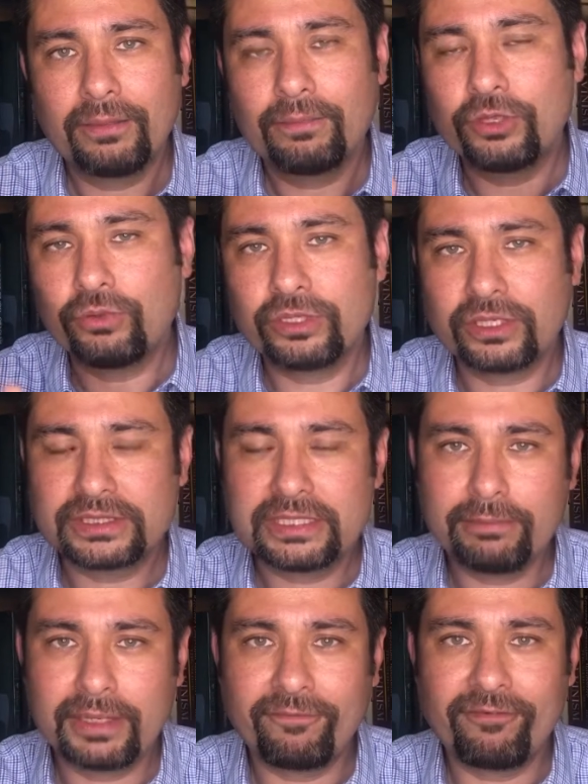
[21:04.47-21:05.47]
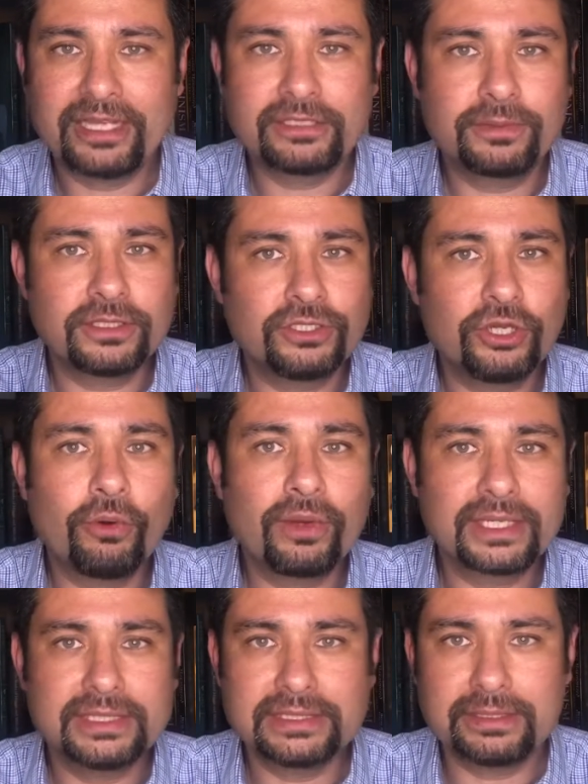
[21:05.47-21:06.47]
but you will not see my face, but no one
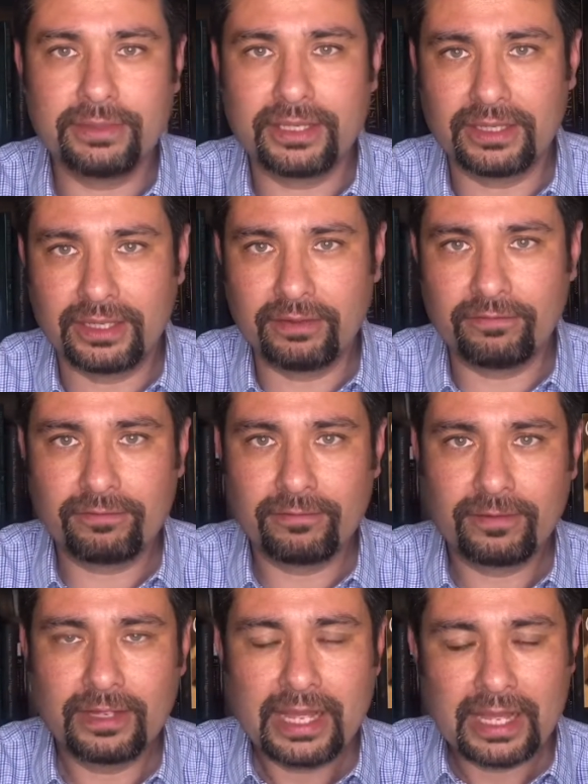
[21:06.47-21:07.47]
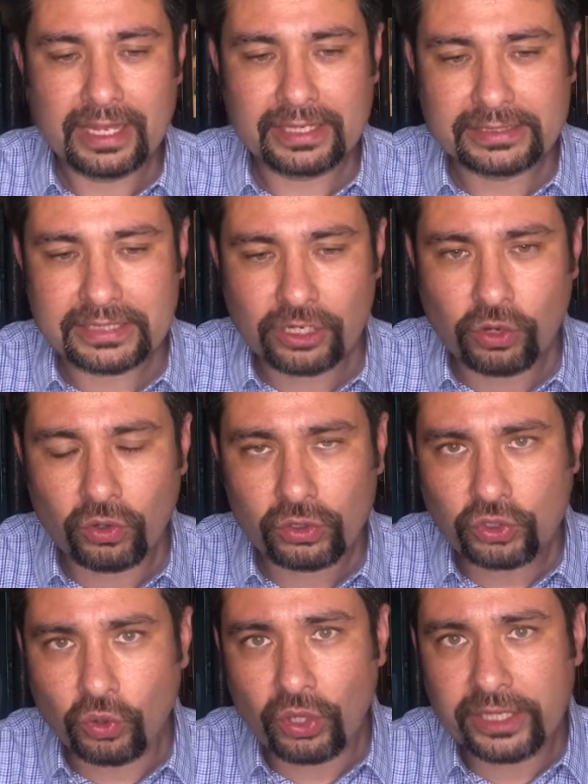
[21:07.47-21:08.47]
can see me and live. And as he
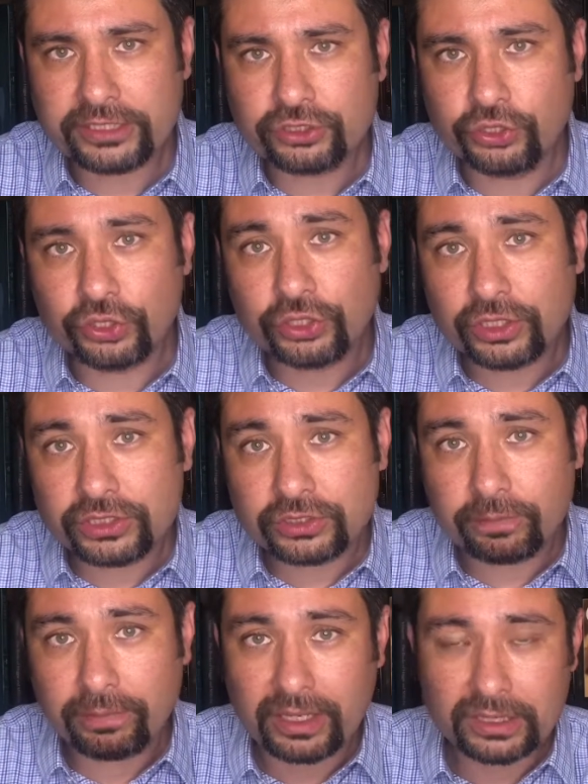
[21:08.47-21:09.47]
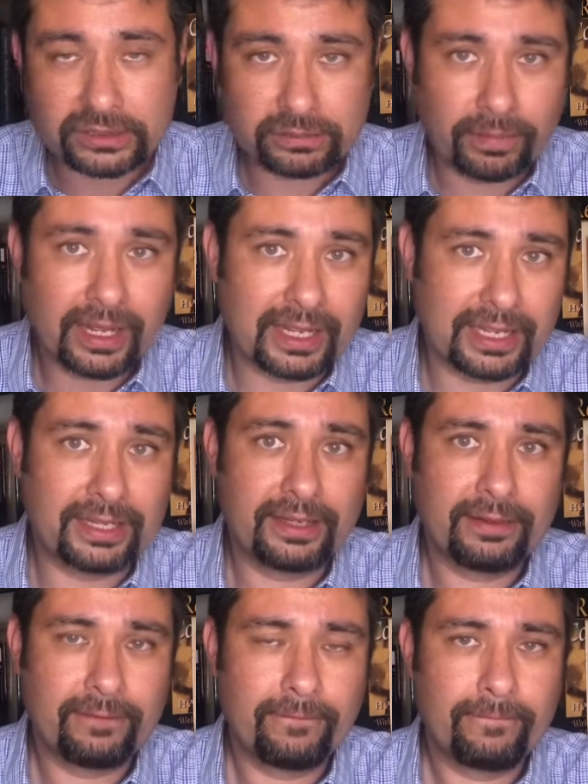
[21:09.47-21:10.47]
caused all his goodness to pass by,
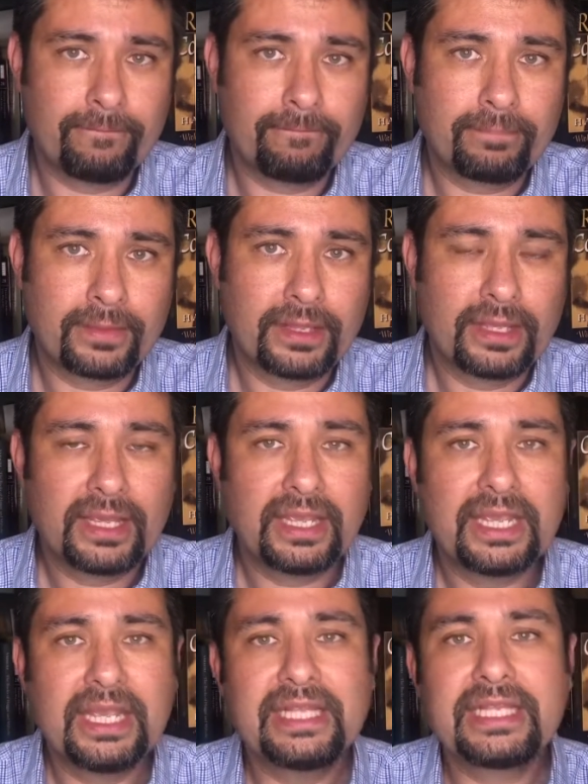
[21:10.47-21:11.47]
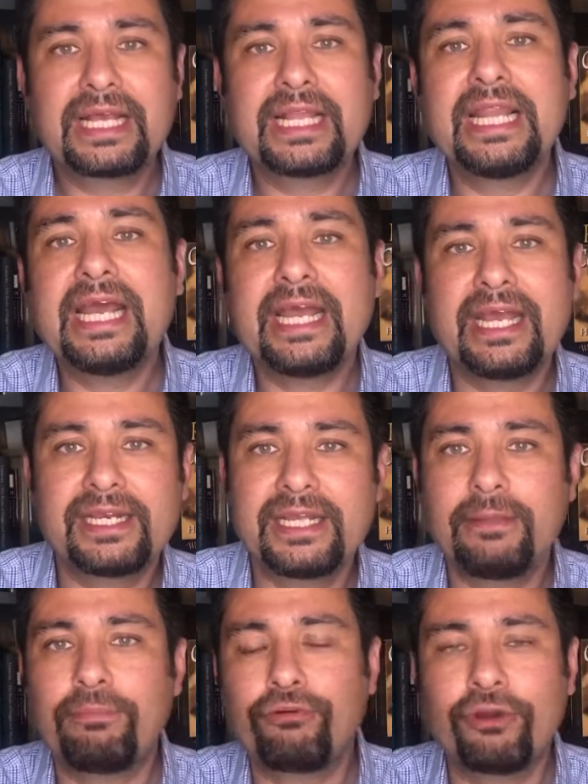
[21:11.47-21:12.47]
he declared,
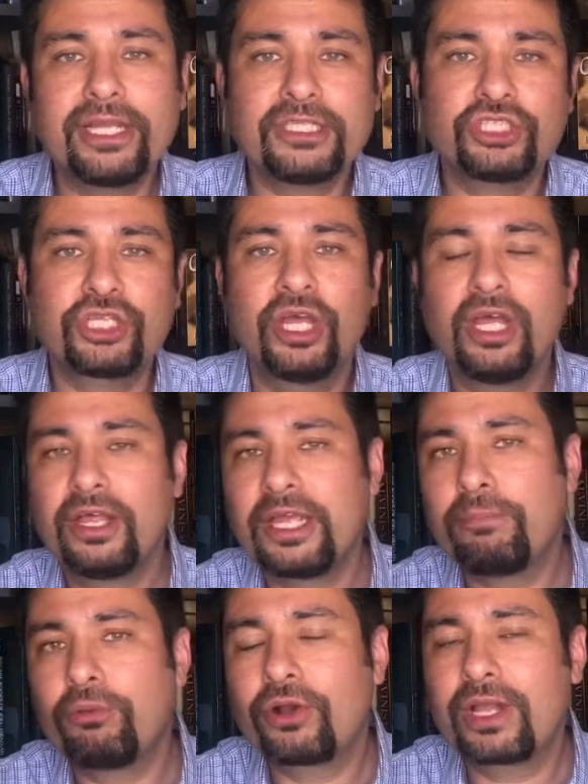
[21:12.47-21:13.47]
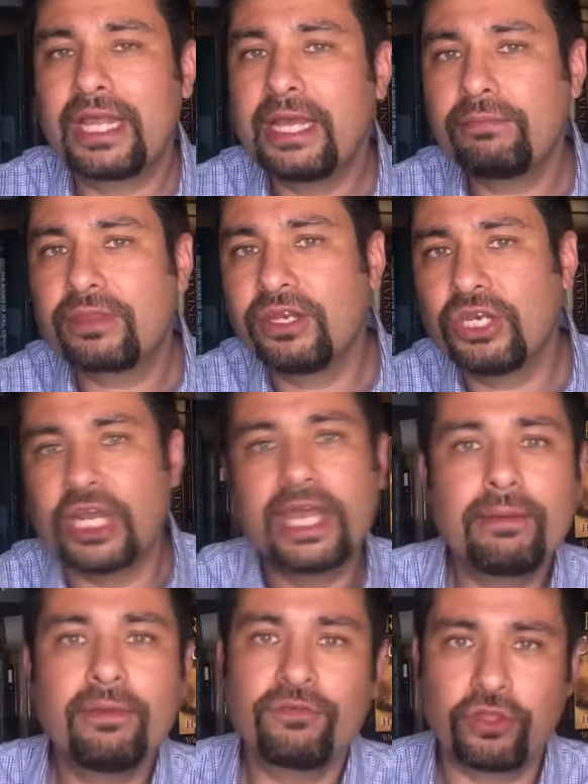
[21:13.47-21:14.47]
he preached, he proclaimed the
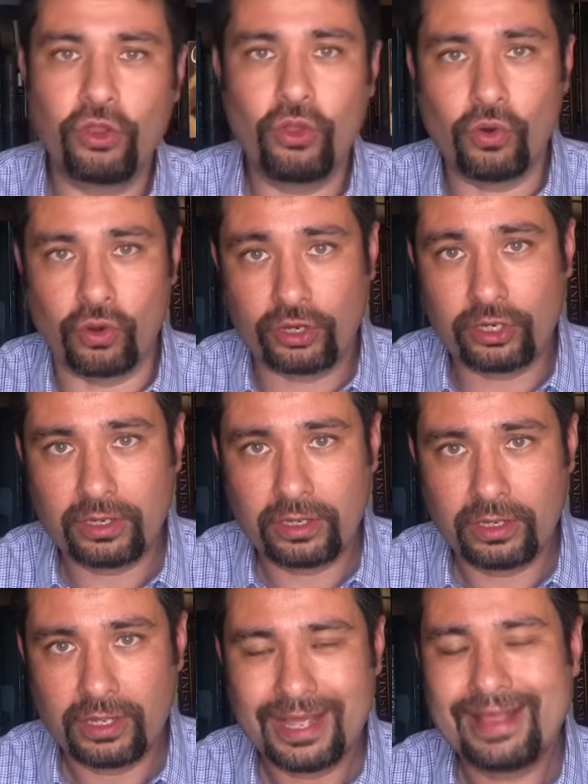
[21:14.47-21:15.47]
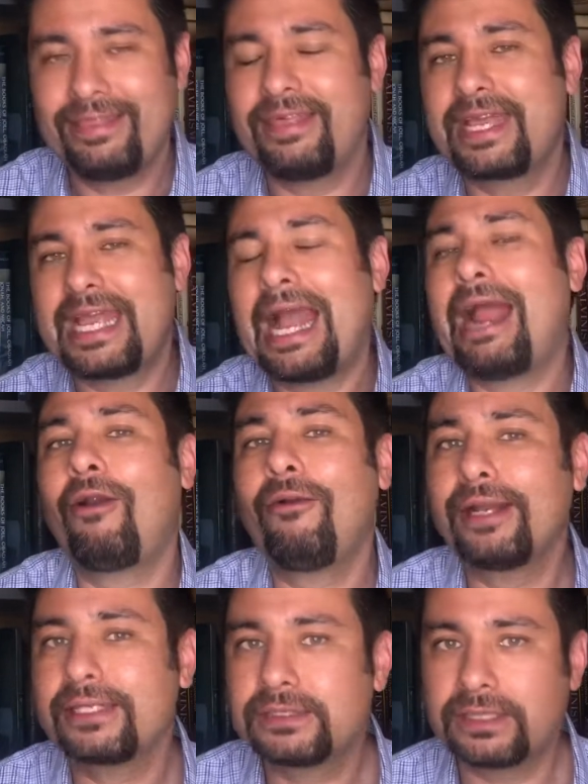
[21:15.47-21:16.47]
name of the Lord, the
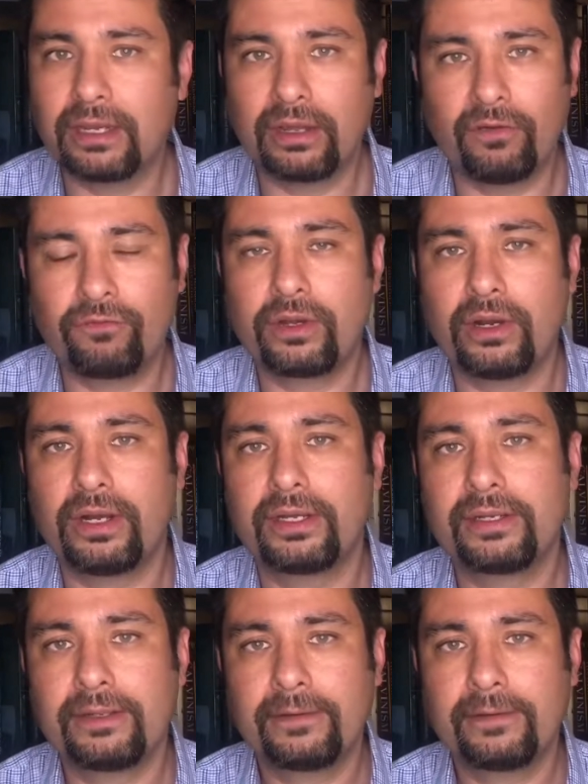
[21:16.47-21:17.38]
character of God.